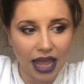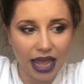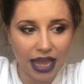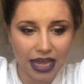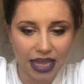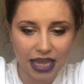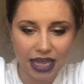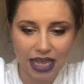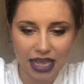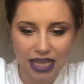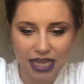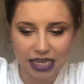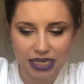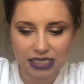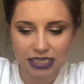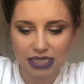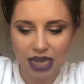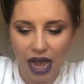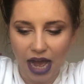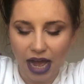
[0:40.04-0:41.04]

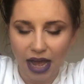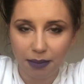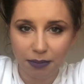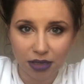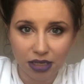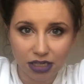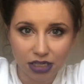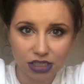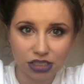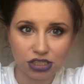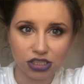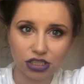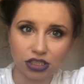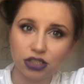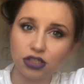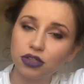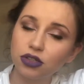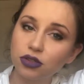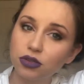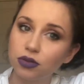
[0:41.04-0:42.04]
And I'm going to
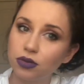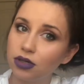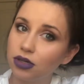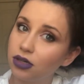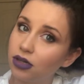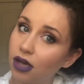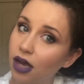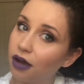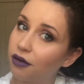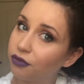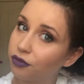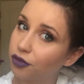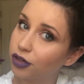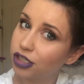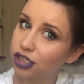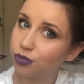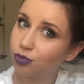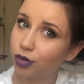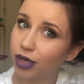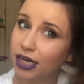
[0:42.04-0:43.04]
do a
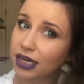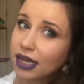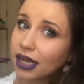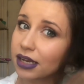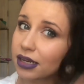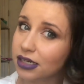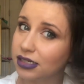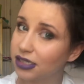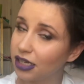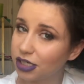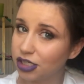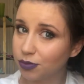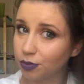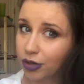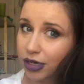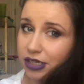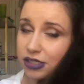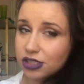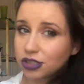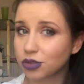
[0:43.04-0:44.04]
French braid and a Dutch
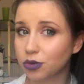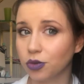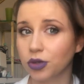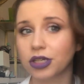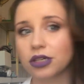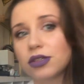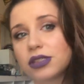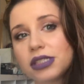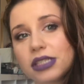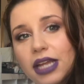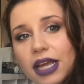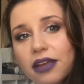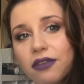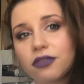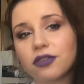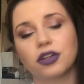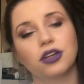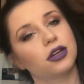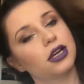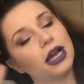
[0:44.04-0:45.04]
braid tutorial today
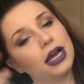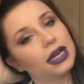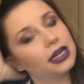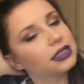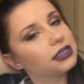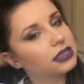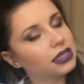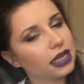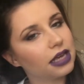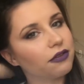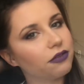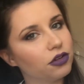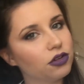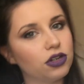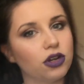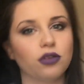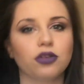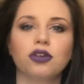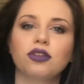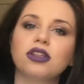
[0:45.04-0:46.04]
for you guys. If you
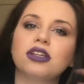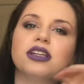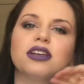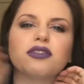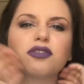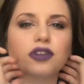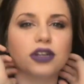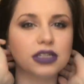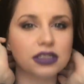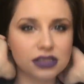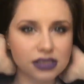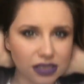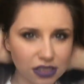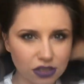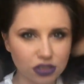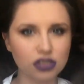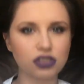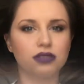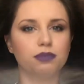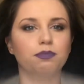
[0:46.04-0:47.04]
don't know the difference,
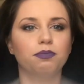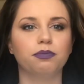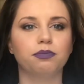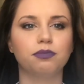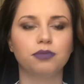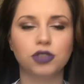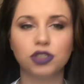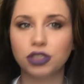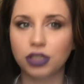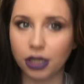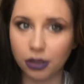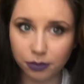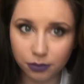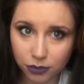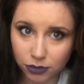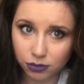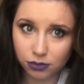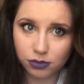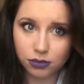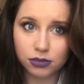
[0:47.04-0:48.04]
then just,
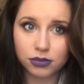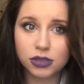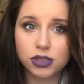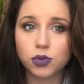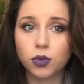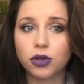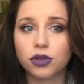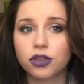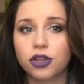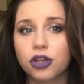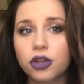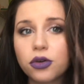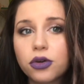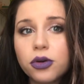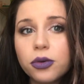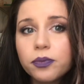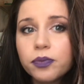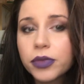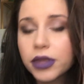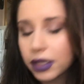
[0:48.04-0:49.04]
it's worth a
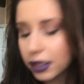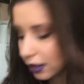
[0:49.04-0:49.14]
Google.